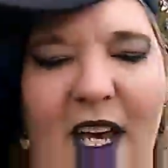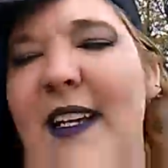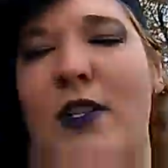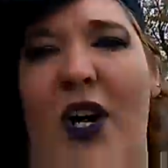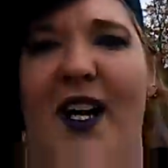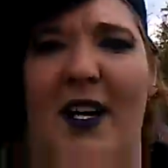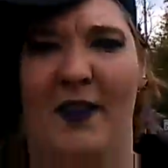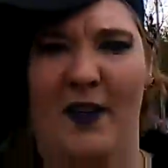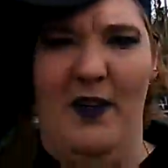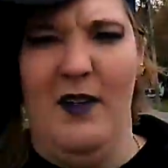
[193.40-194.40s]
light shining
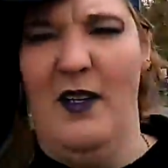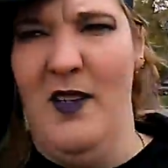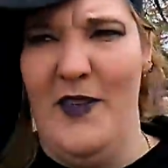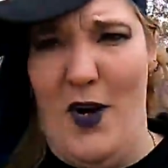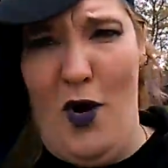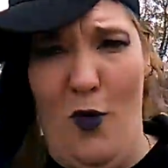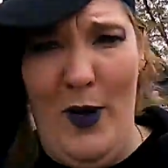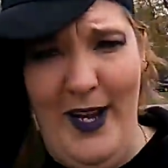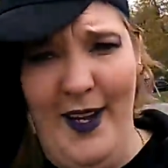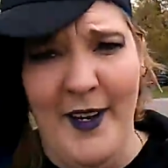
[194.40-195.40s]
on the
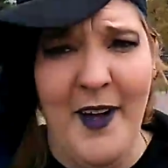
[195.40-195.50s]
hallway